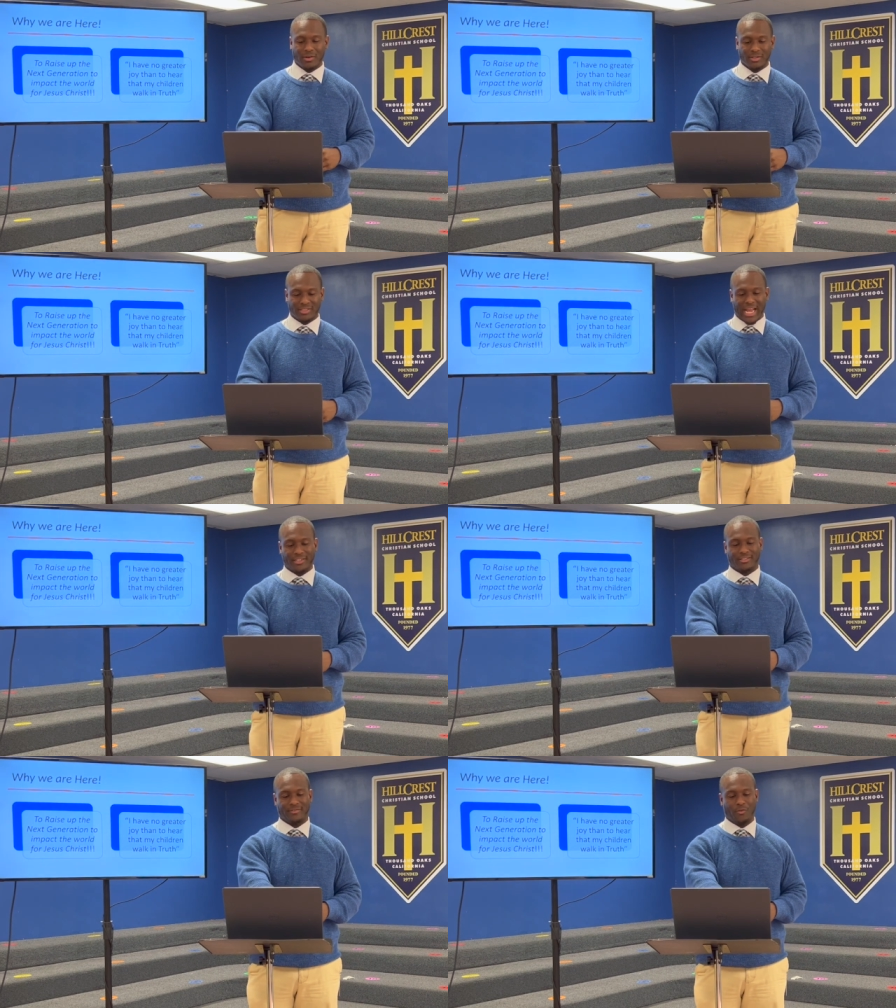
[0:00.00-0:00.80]

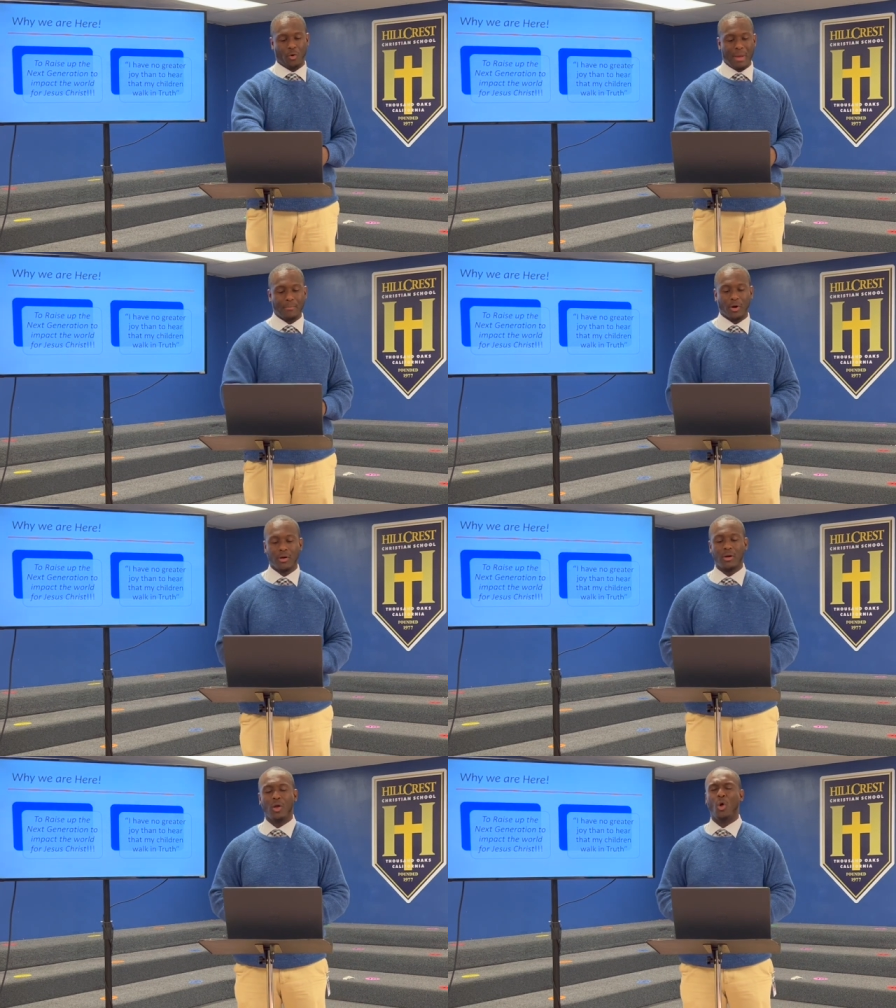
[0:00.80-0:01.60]
Saints, if you
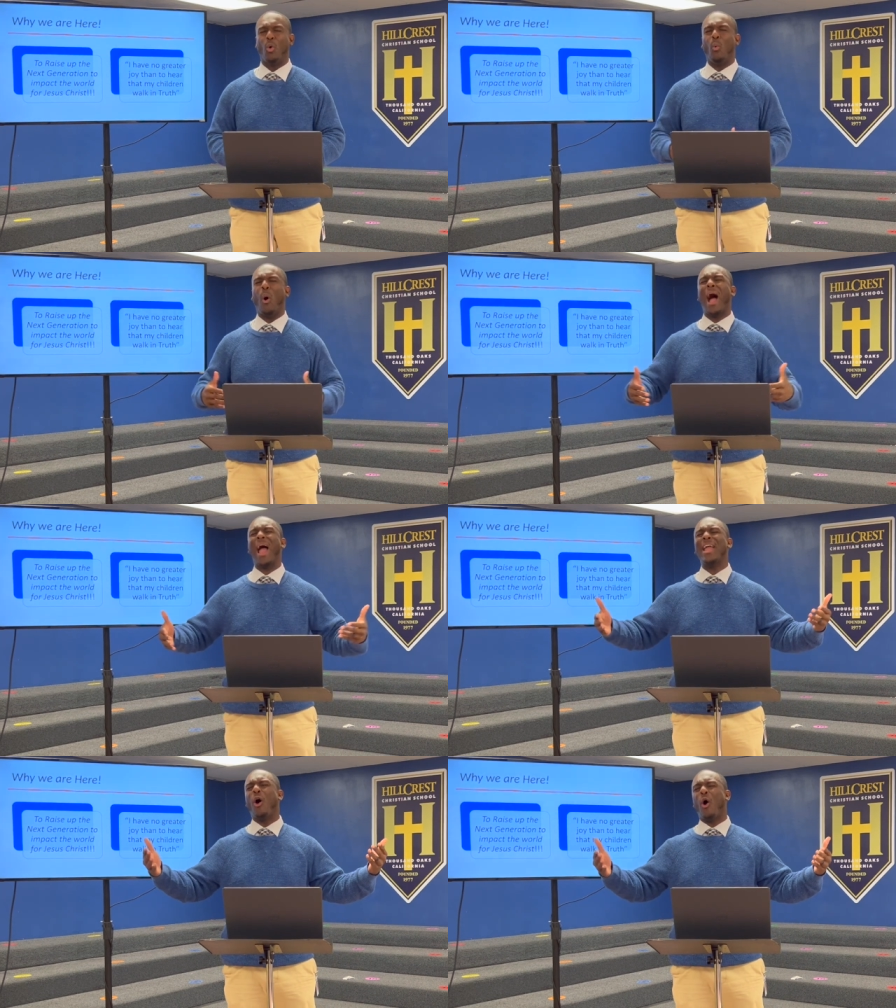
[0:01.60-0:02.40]
remember,
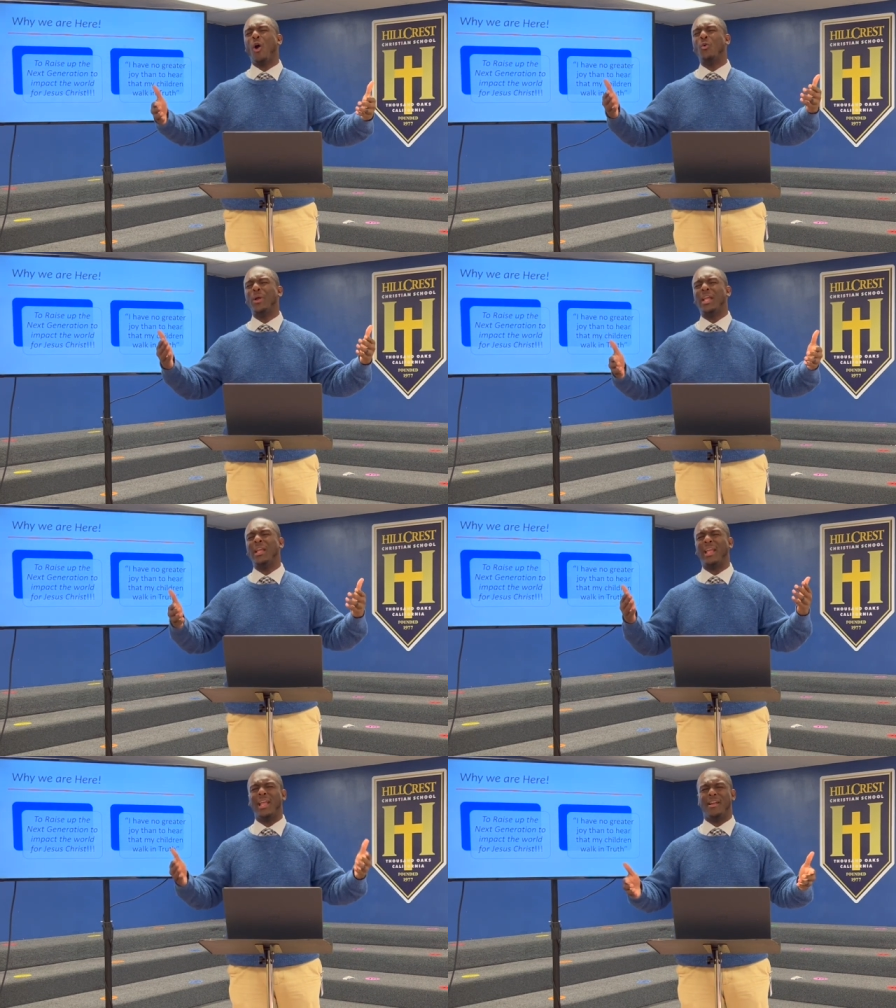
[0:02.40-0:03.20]
why are we
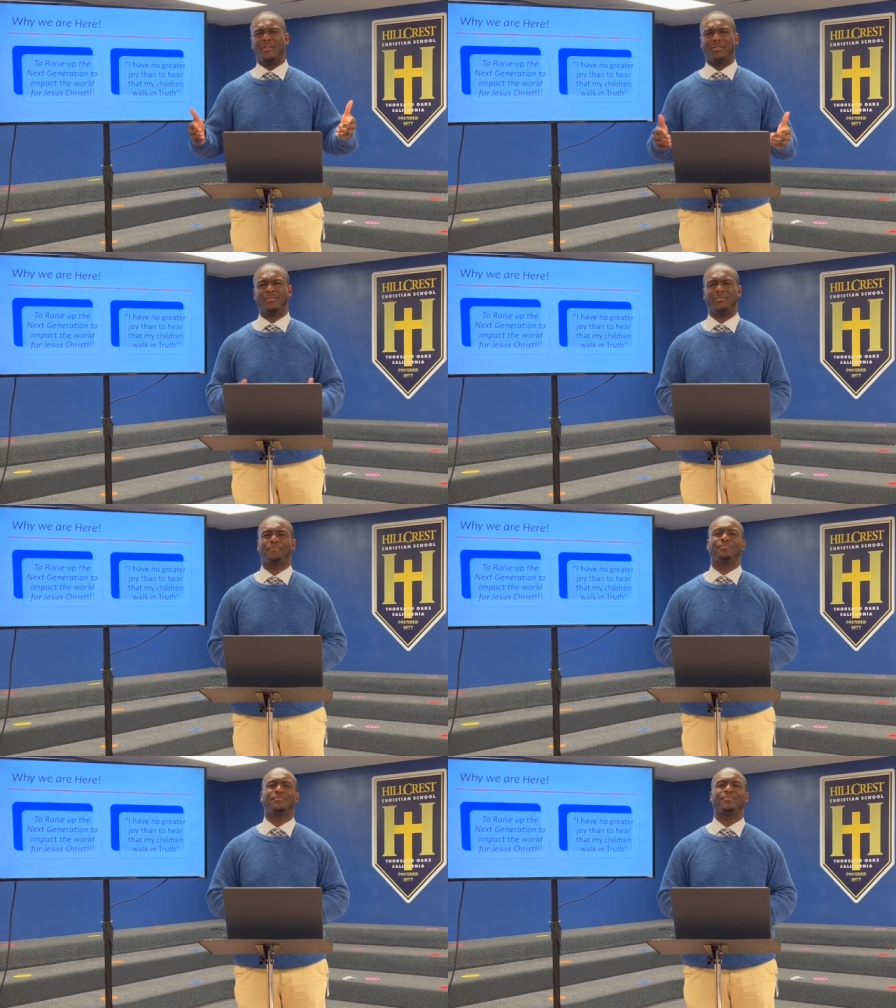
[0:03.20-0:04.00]
here?
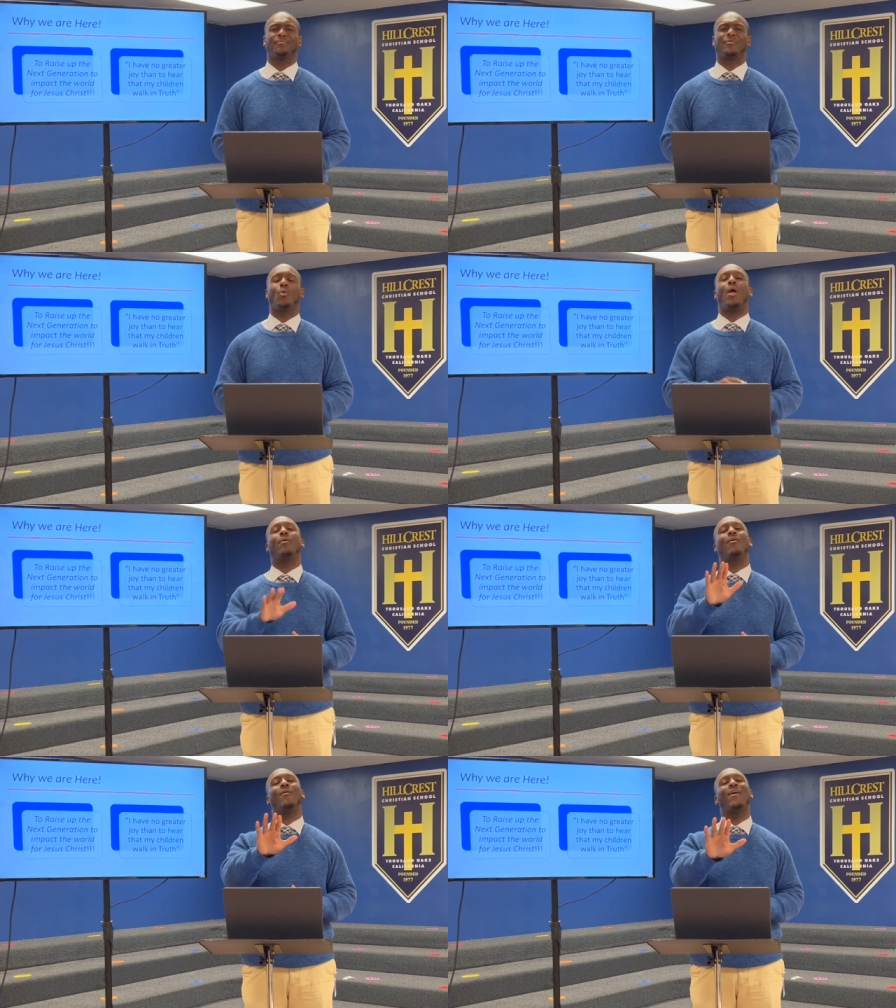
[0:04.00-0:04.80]
Wait,
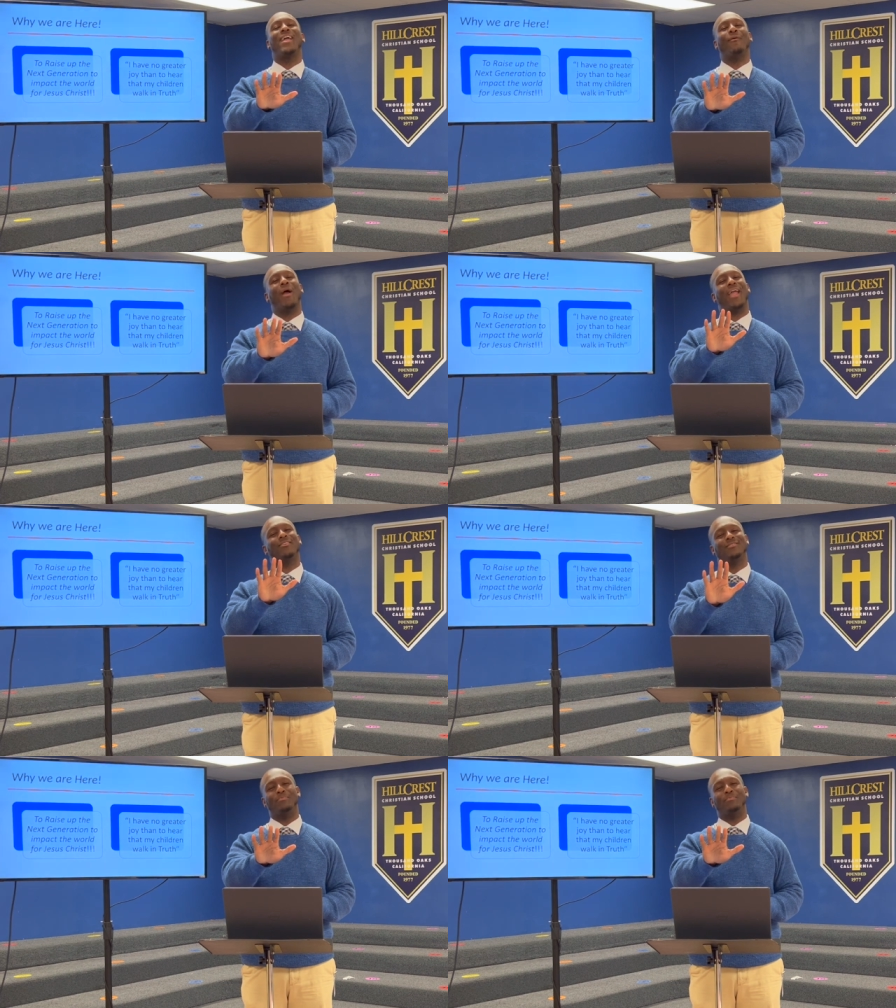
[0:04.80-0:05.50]
wait, wait, wait.